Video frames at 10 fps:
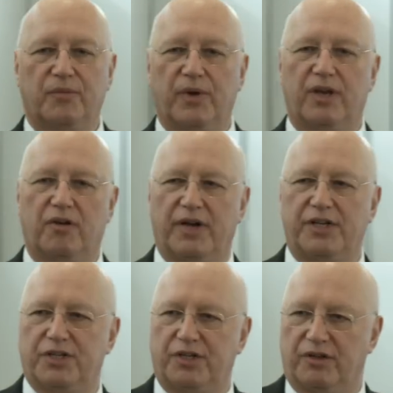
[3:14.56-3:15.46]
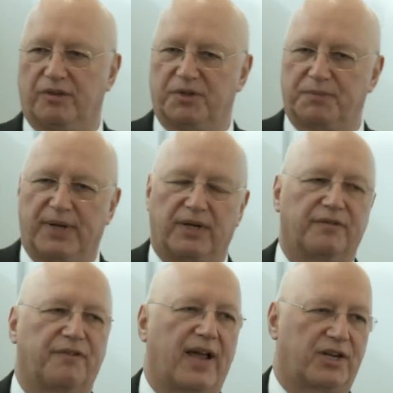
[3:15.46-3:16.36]
that we agreed to do was build a
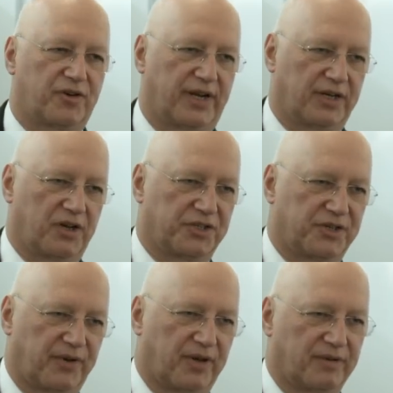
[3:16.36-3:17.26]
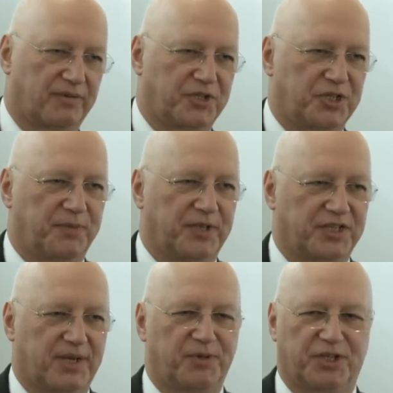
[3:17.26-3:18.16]
factory in Kosovo, which has been the
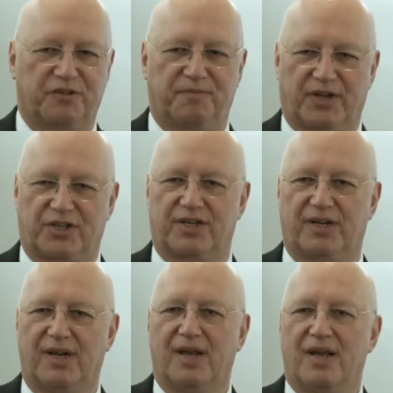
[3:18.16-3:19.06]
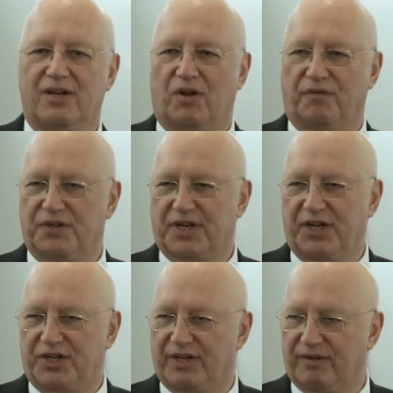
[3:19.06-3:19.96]
subject of much
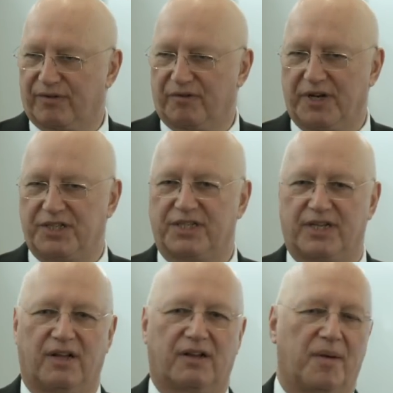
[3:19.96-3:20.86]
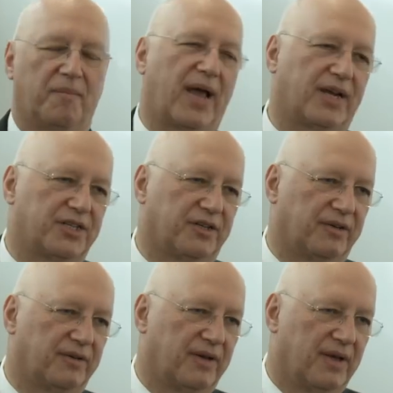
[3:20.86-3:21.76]
conversation for reasons that I'll come back to.
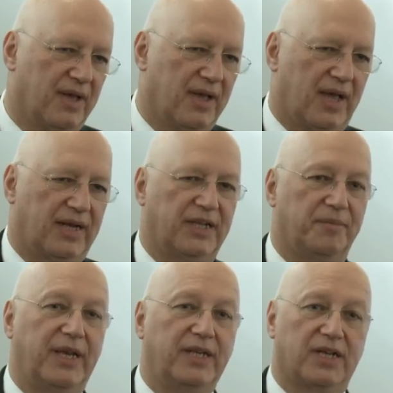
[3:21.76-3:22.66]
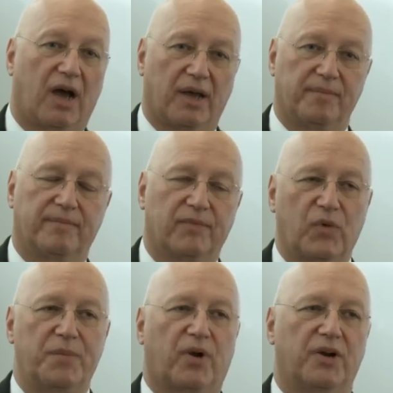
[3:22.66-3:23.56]
And in the meantime,
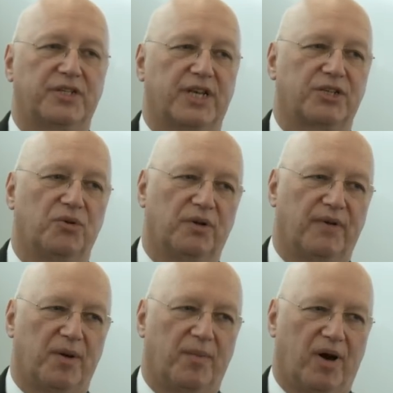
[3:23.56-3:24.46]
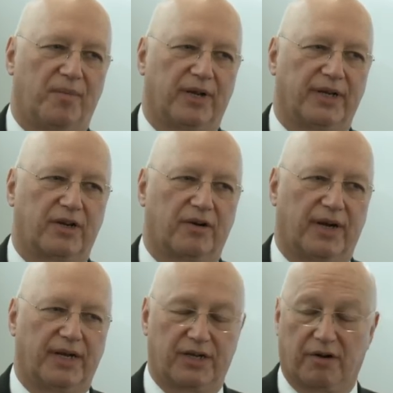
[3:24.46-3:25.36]
we process all of our marble
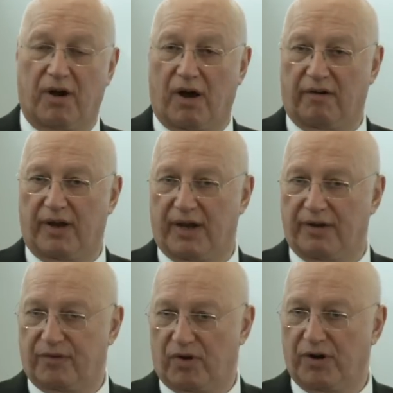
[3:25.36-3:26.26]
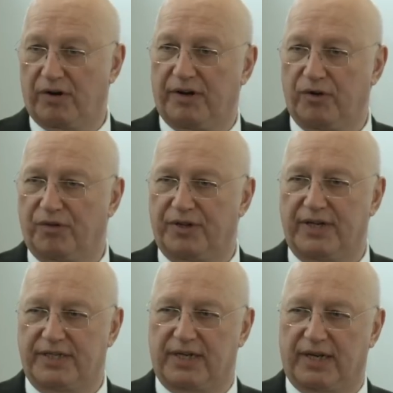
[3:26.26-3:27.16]
in Carrara and Verona in northern
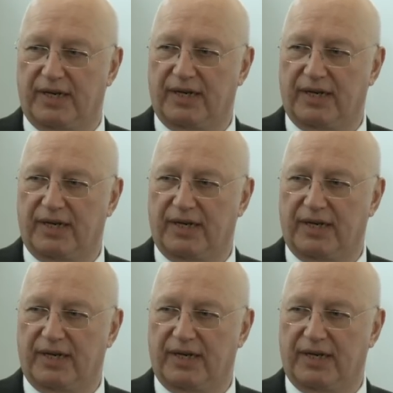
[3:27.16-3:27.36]
Italy.